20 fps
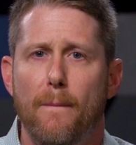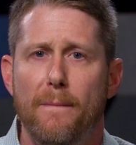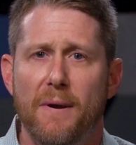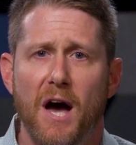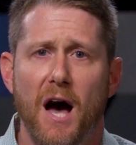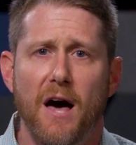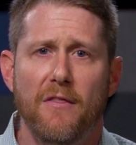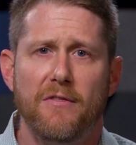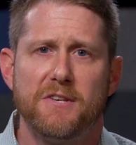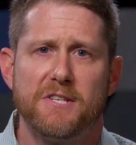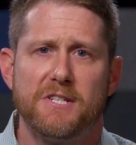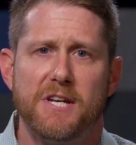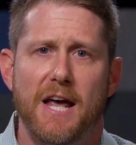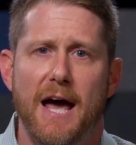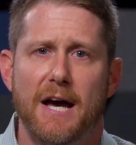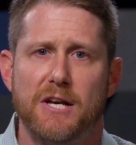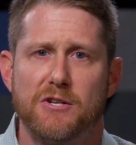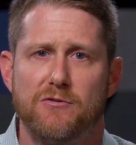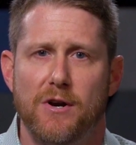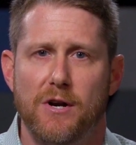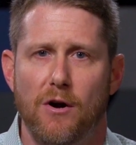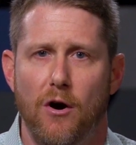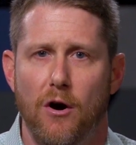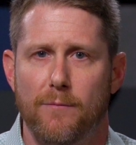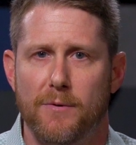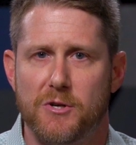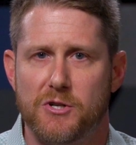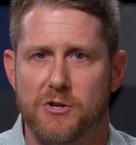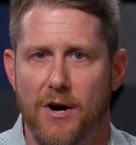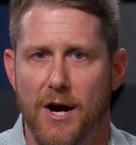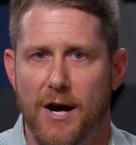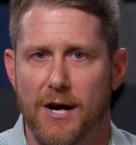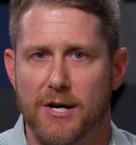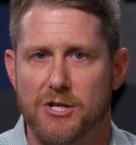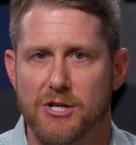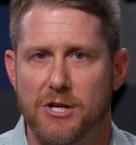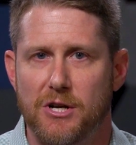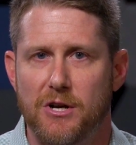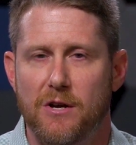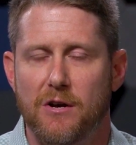Beyond this tax rate
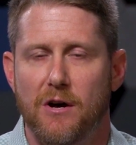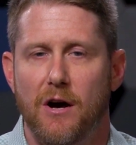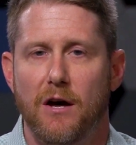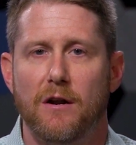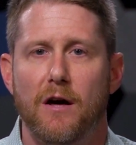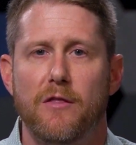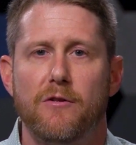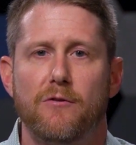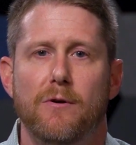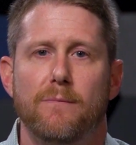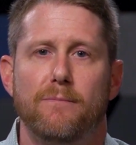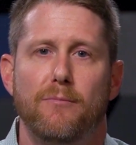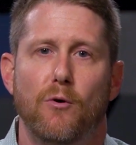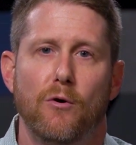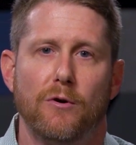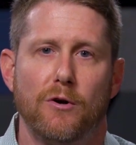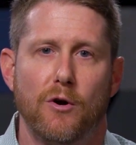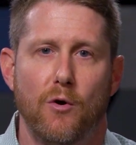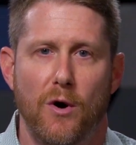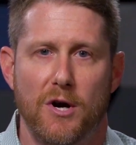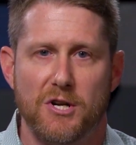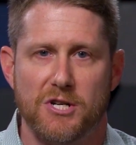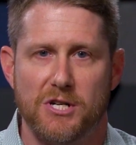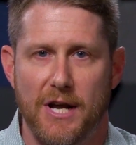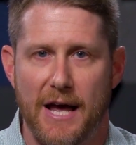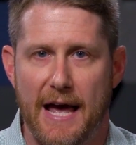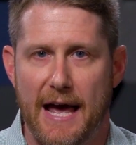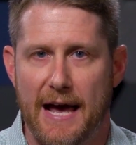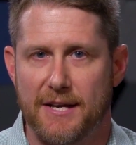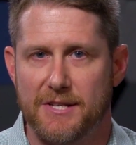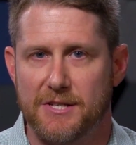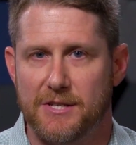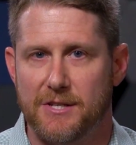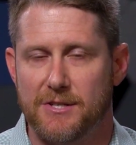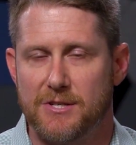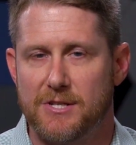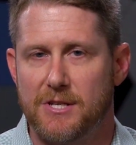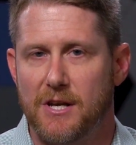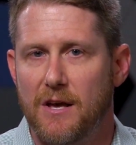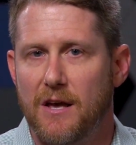arbitrage, another important question to ask
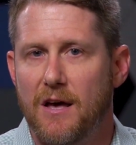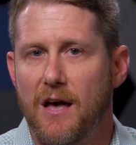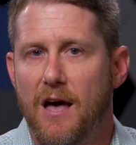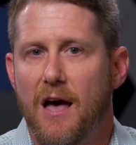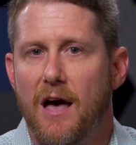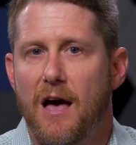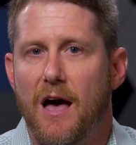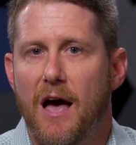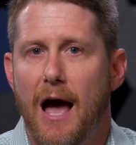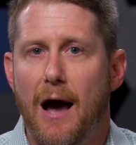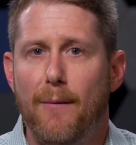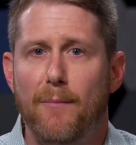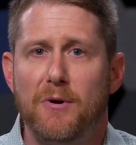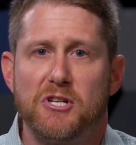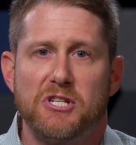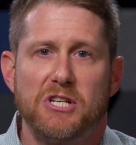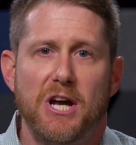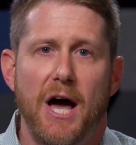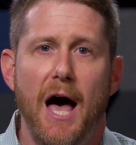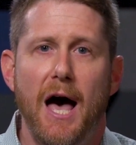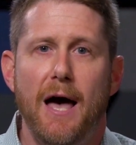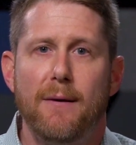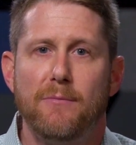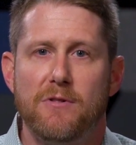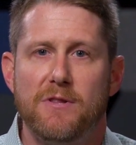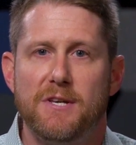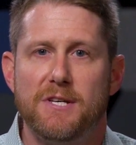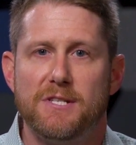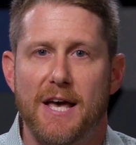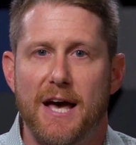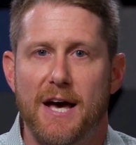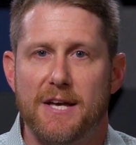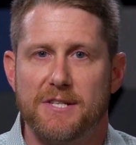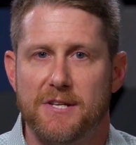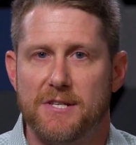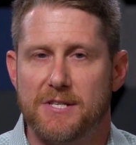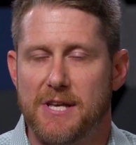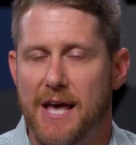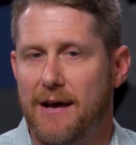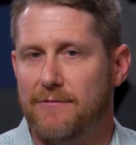is, how much time do these
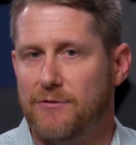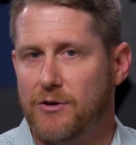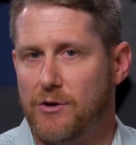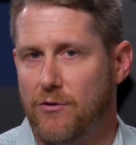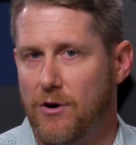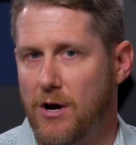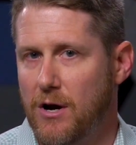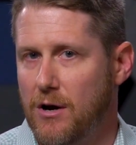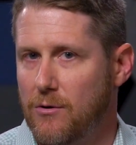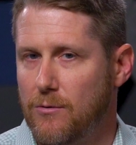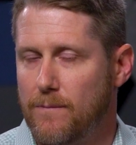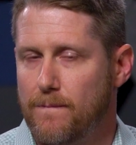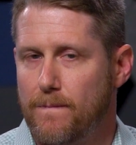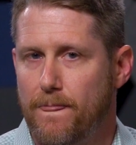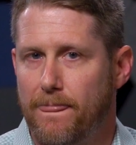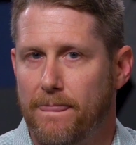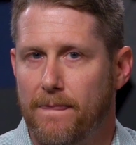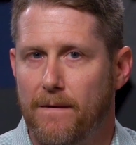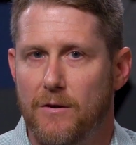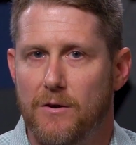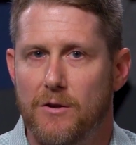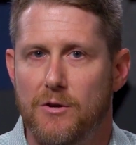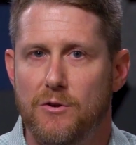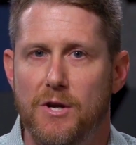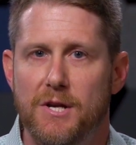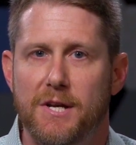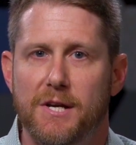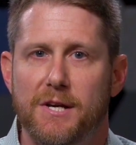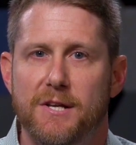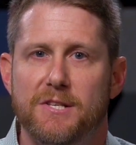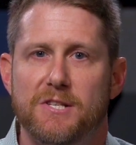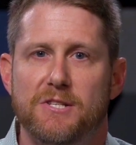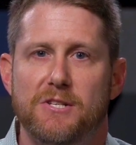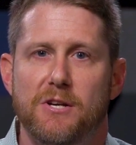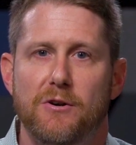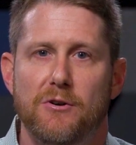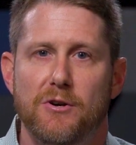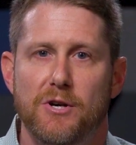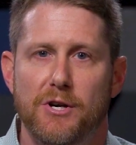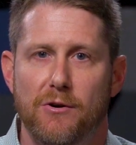assets have to grow? You need to
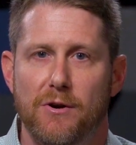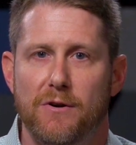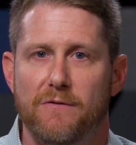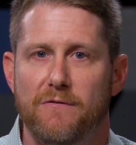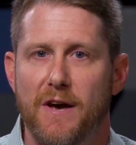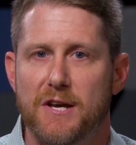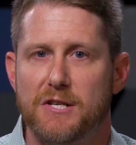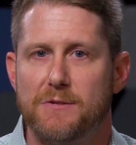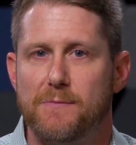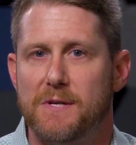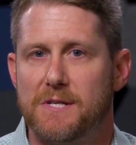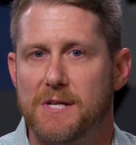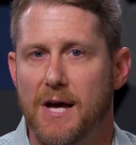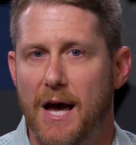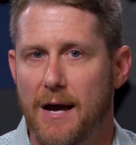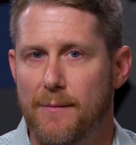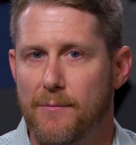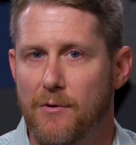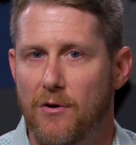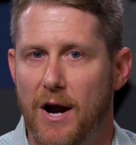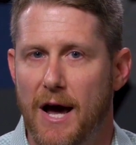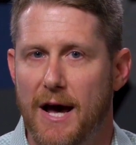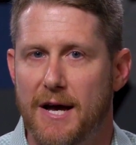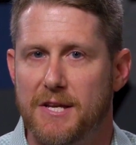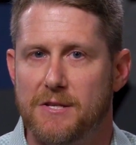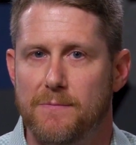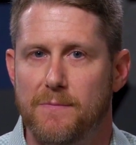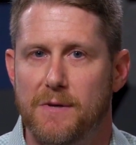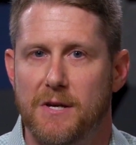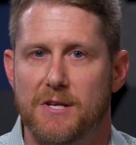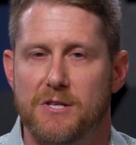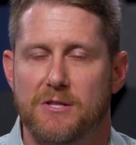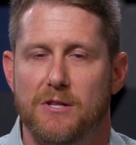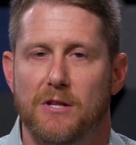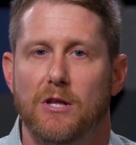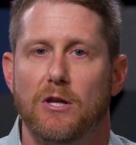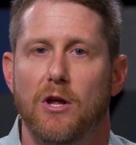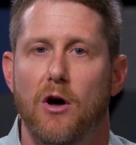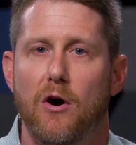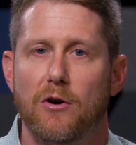consider your investment time horizon because the
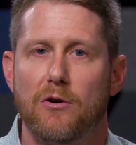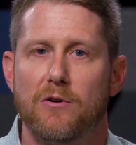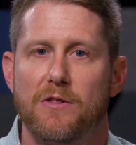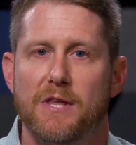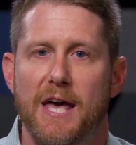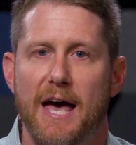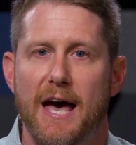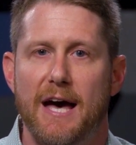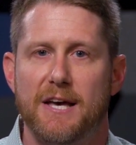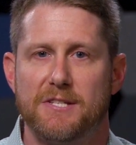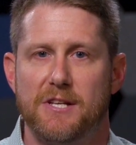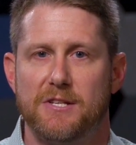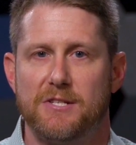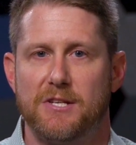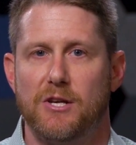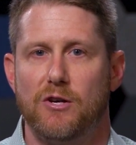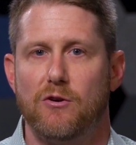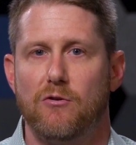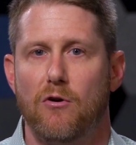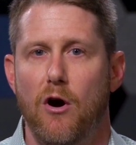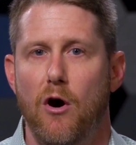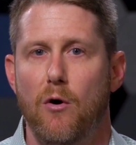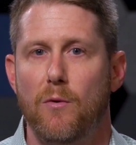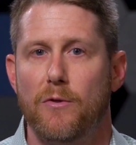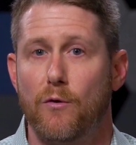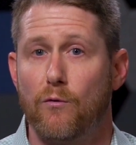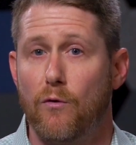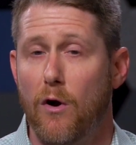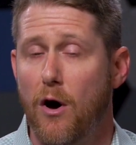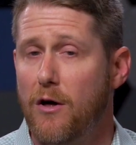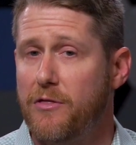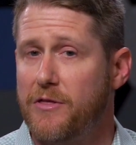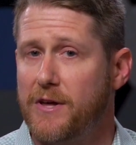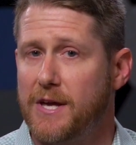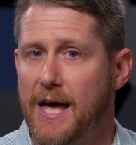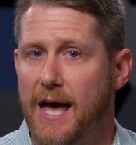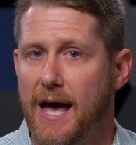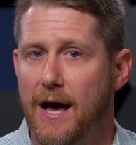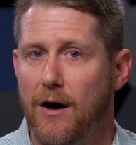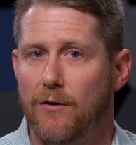longer the assets can grow in the Roth
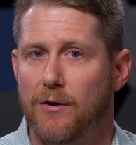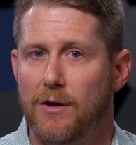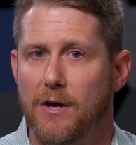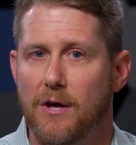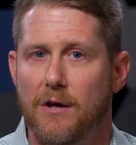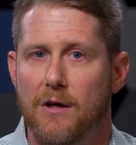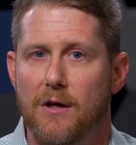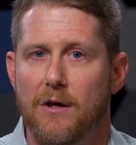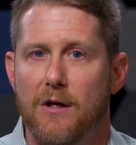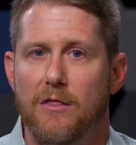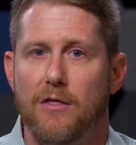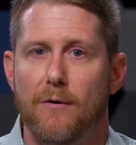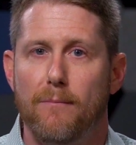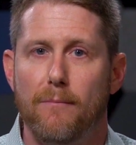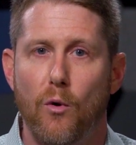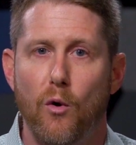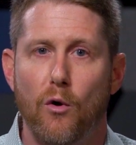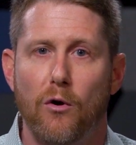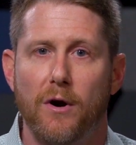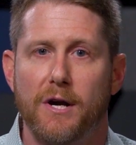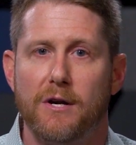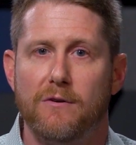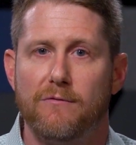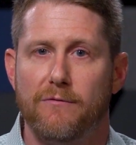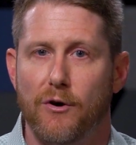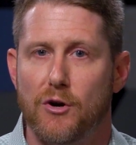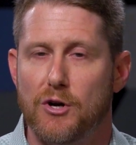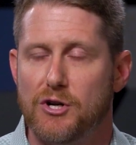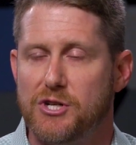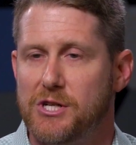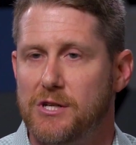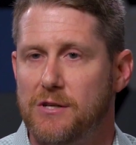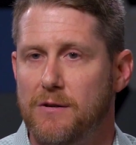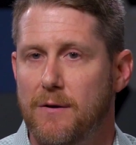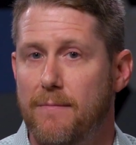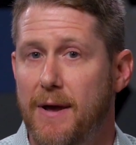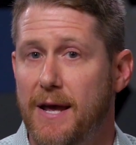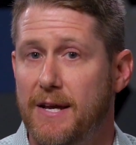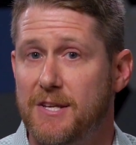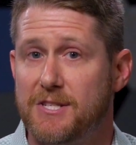account, the more a conversion
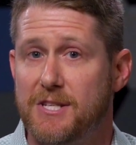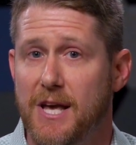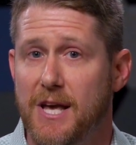makes